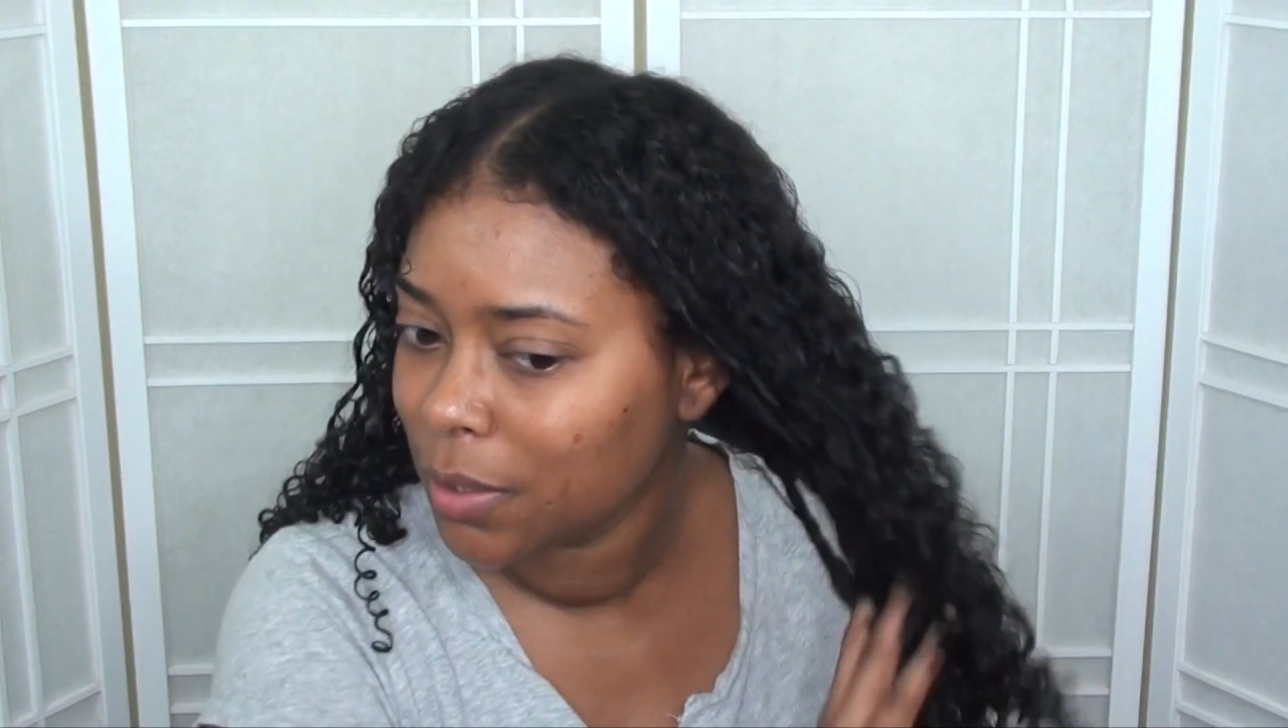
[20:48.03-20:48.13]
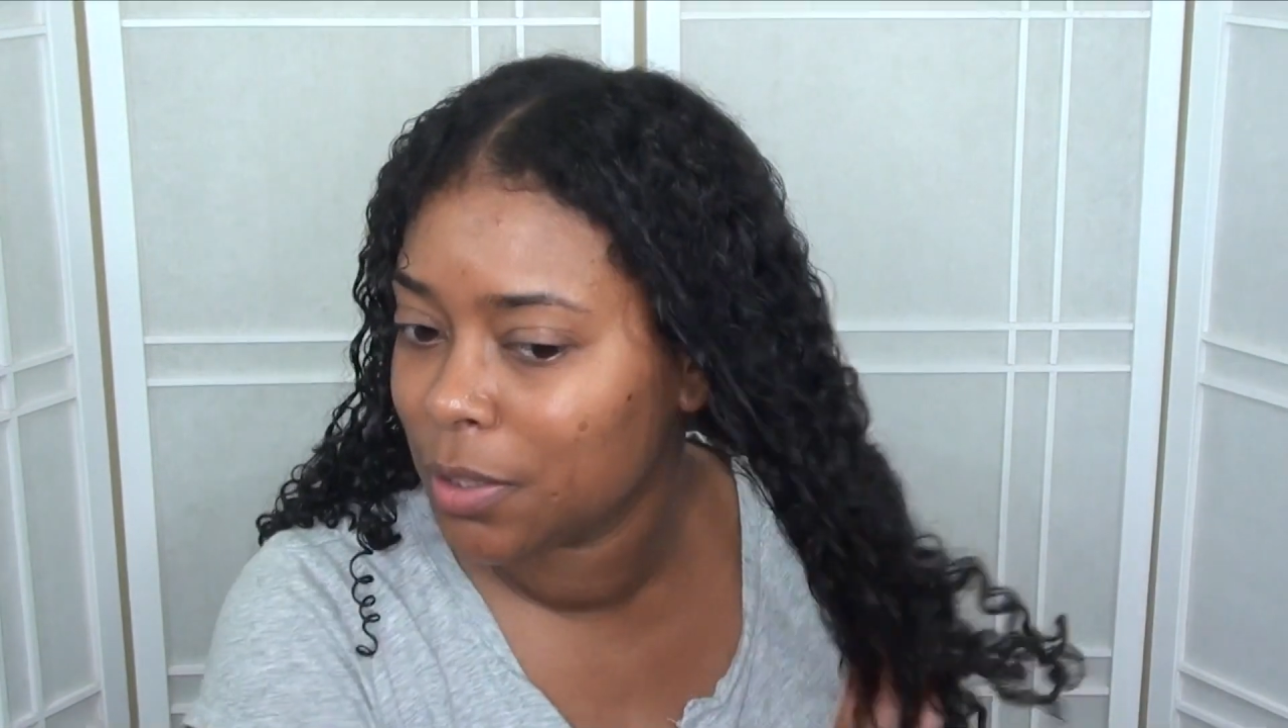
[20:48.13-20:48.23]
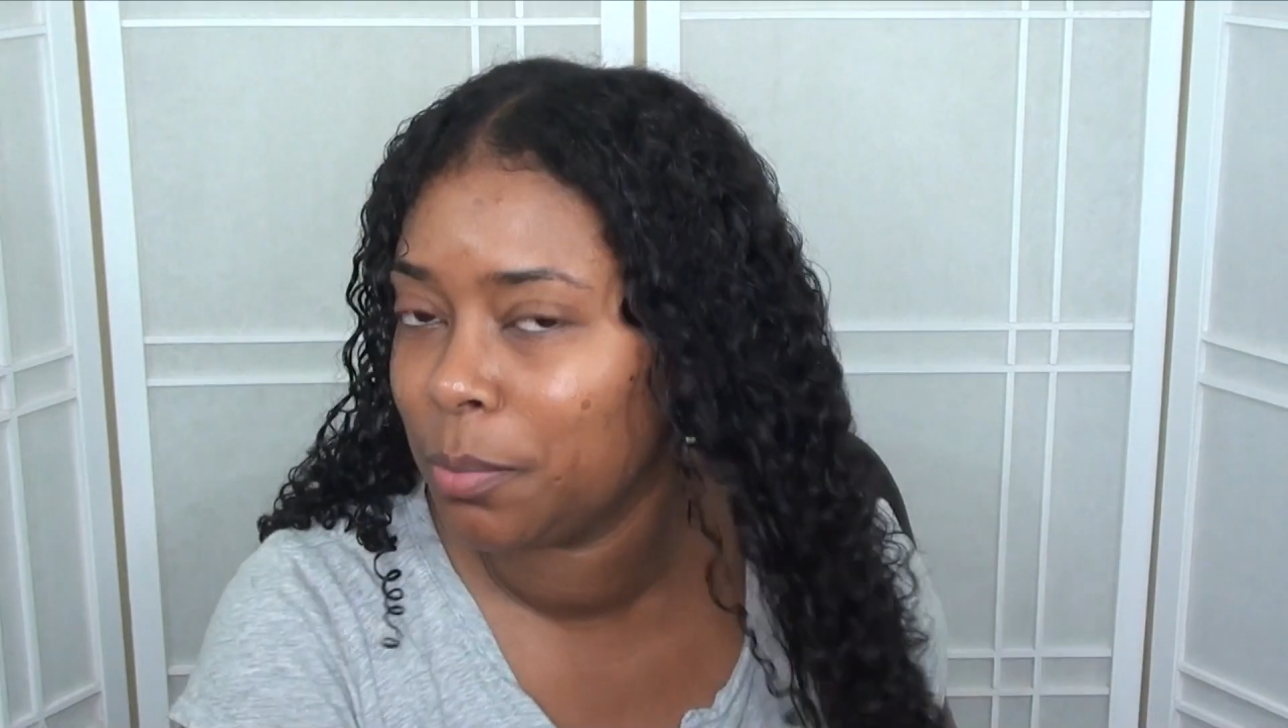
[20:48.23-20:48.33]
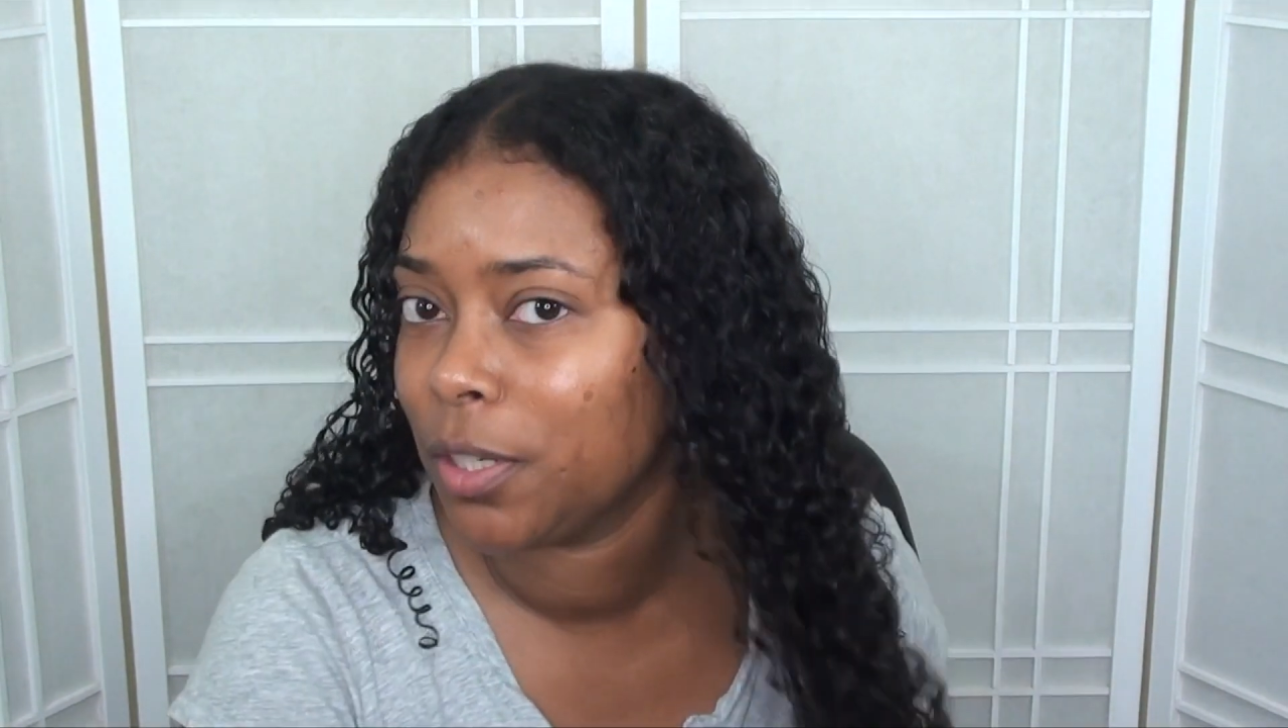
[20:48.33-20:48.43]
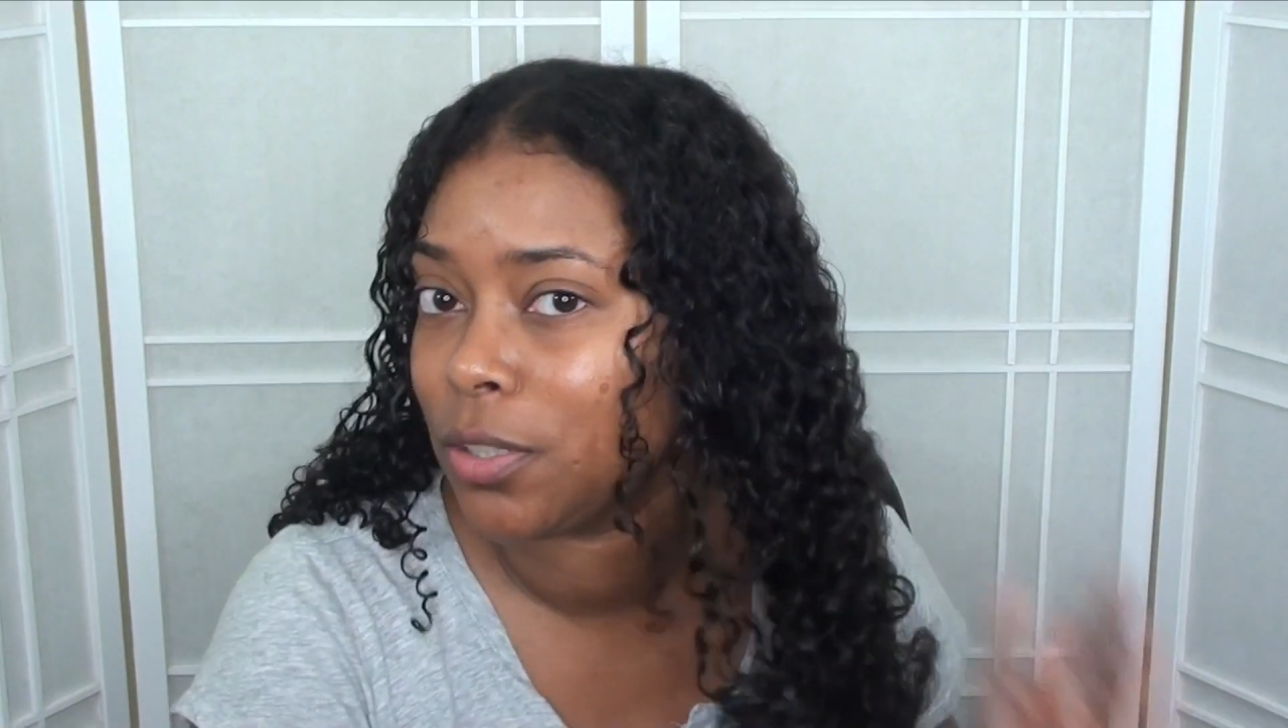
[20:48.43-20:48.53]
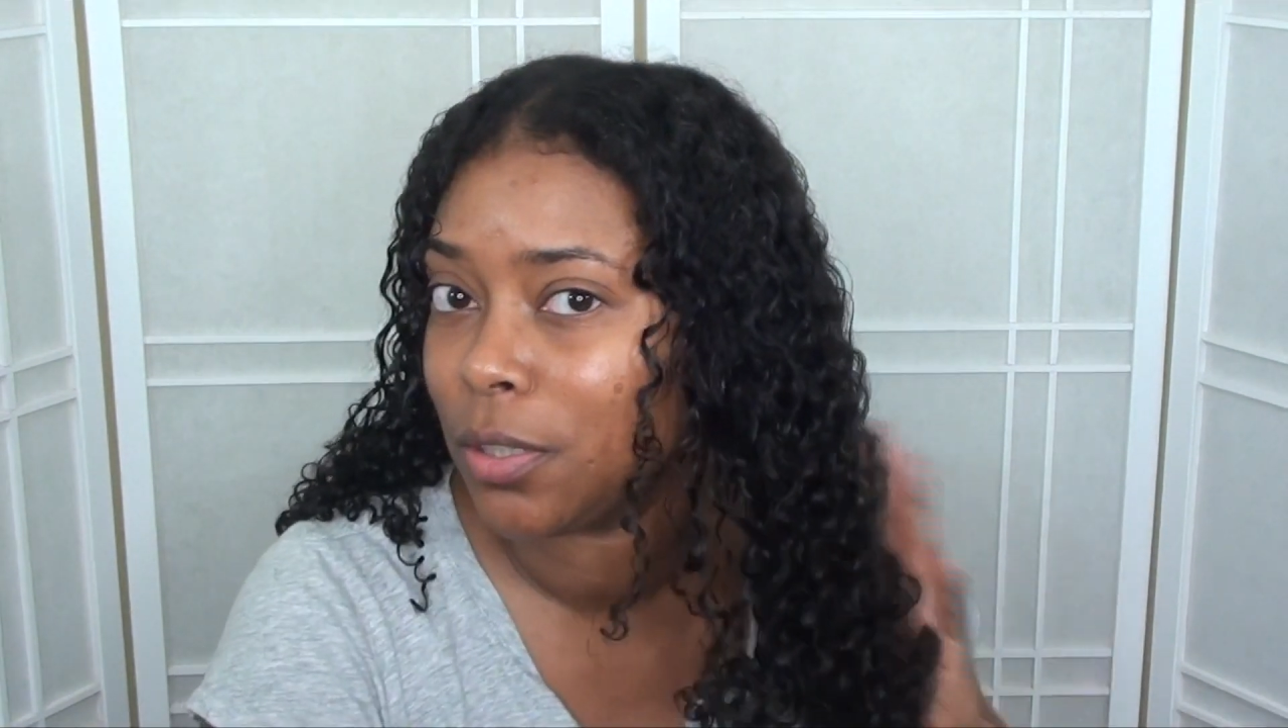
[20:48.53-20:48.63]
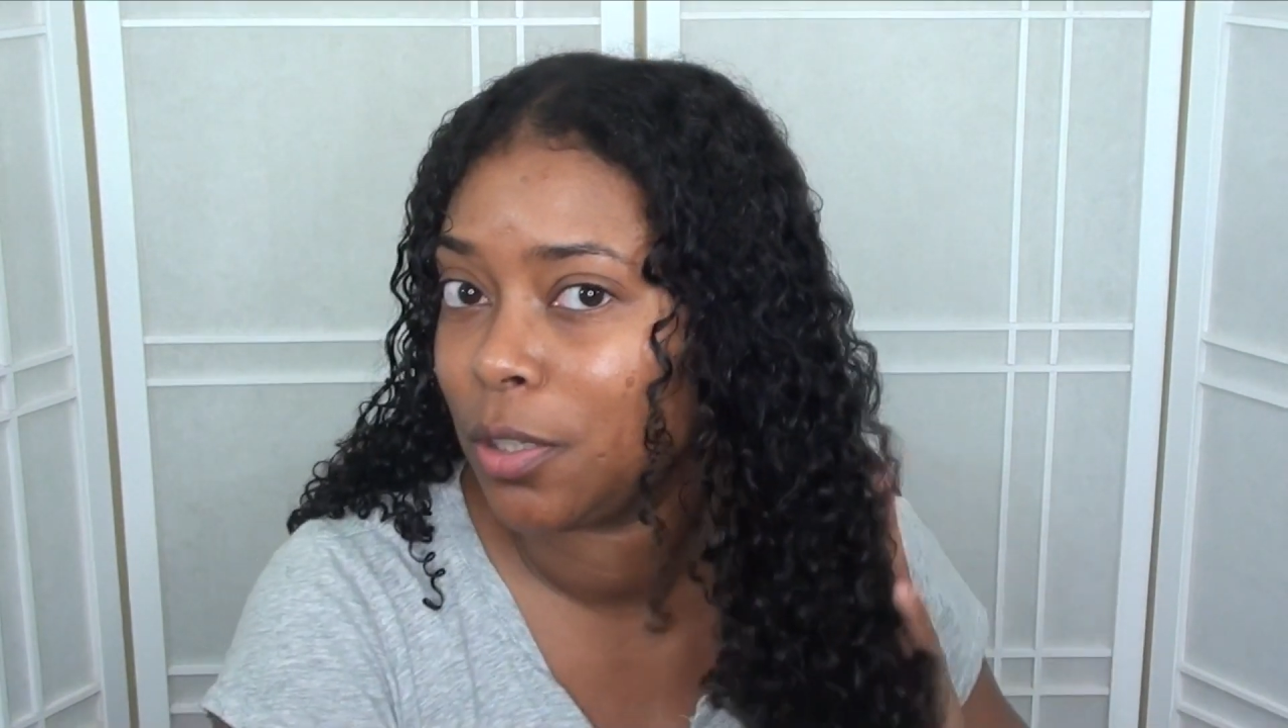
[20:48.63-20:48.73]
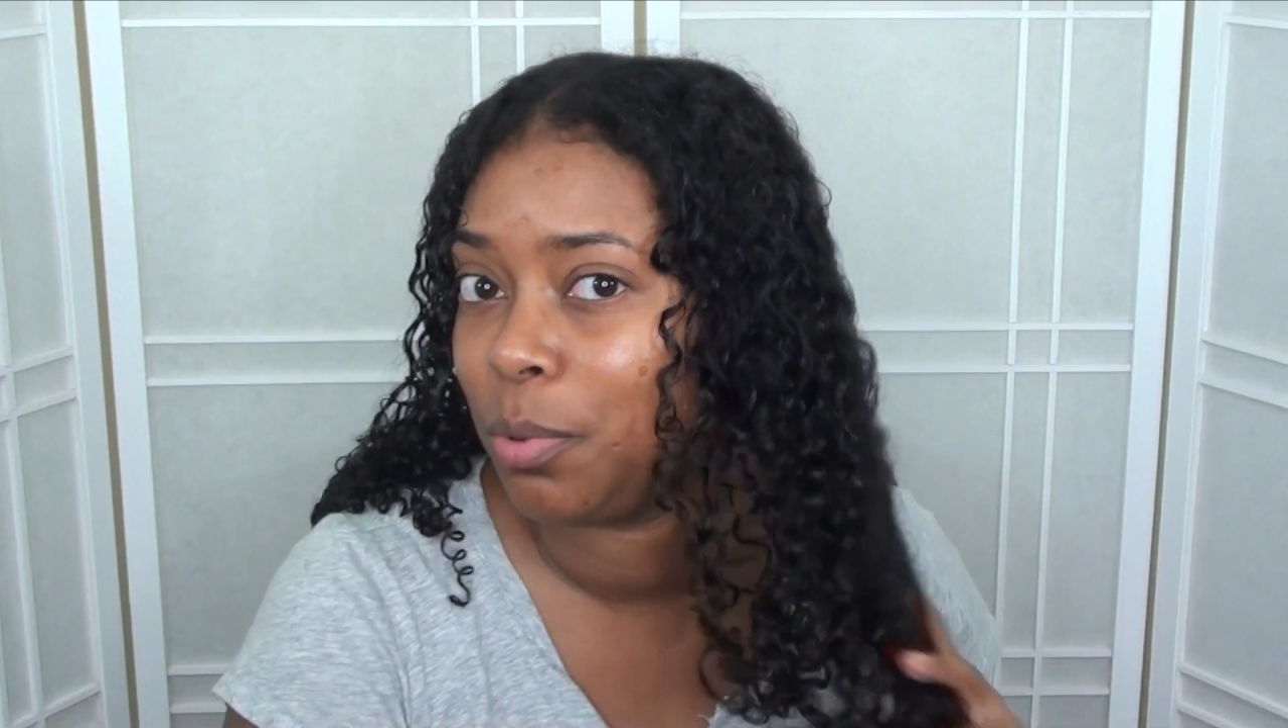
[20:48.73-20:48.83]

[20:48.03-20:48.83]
especially